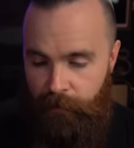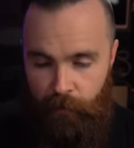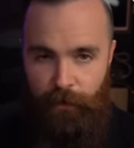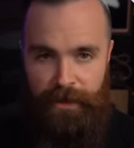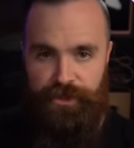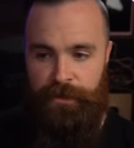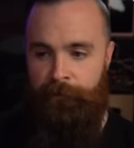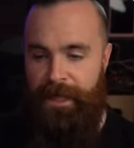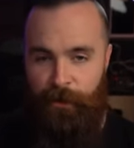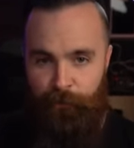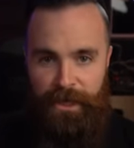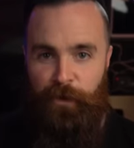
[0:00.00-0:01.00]
Now question,
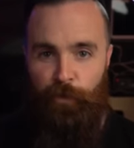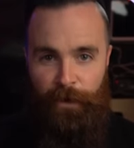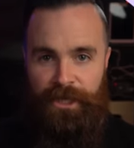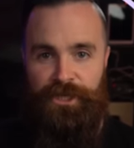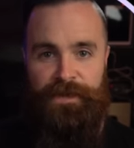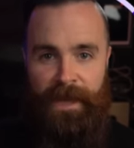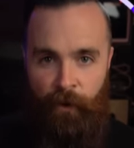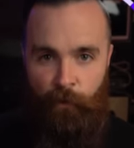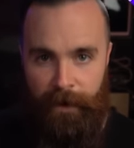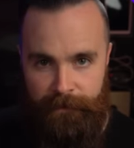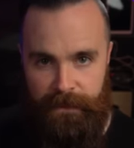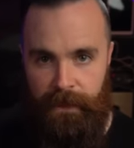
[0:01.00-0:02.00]
can we reach that
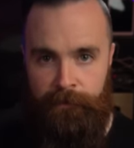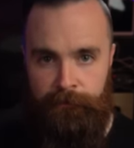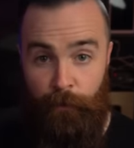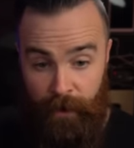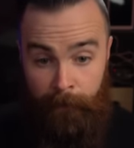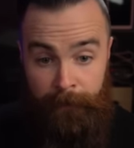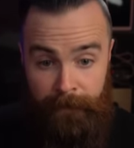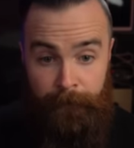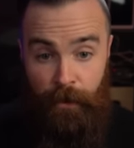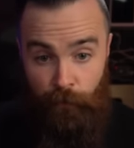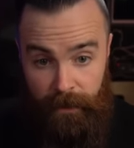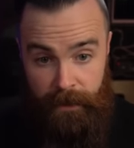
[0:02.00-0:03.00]
website? And what I mean
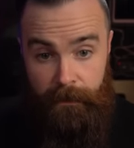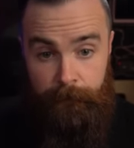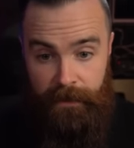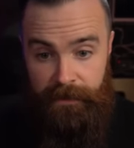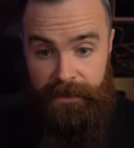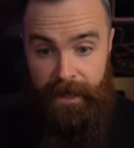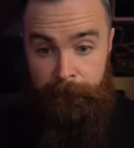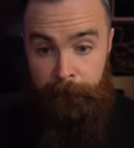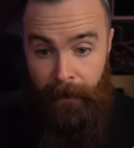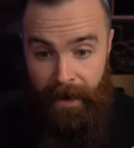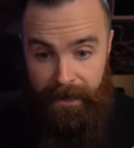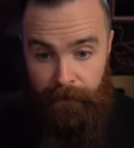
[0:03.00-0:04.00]
by we is, can
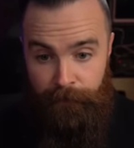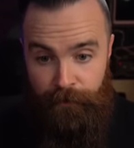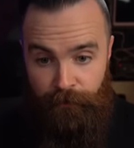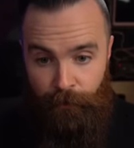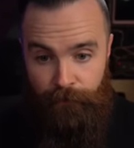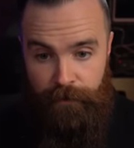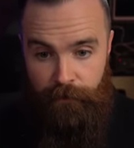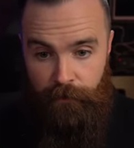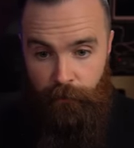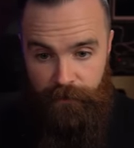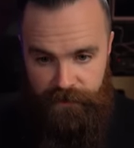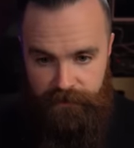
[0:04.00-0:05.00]
my computer over
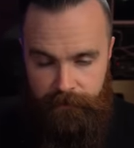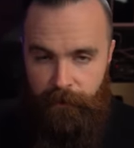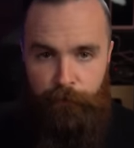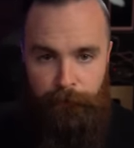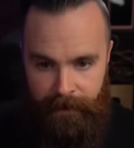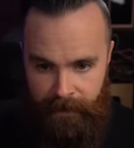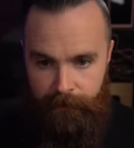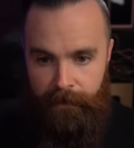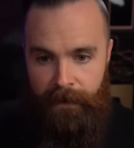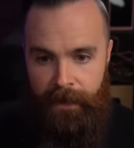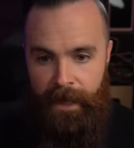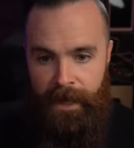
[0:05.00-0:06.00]
here, which is, you know, me,
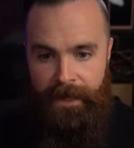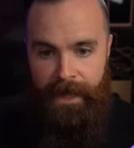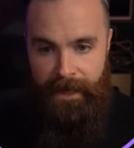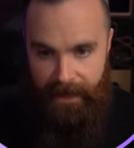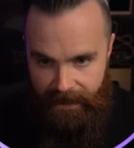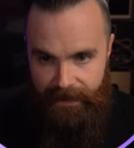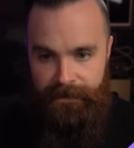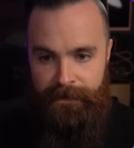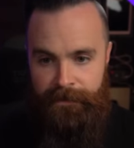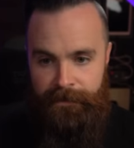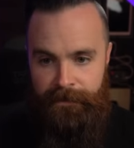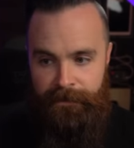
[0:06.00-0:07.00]
can it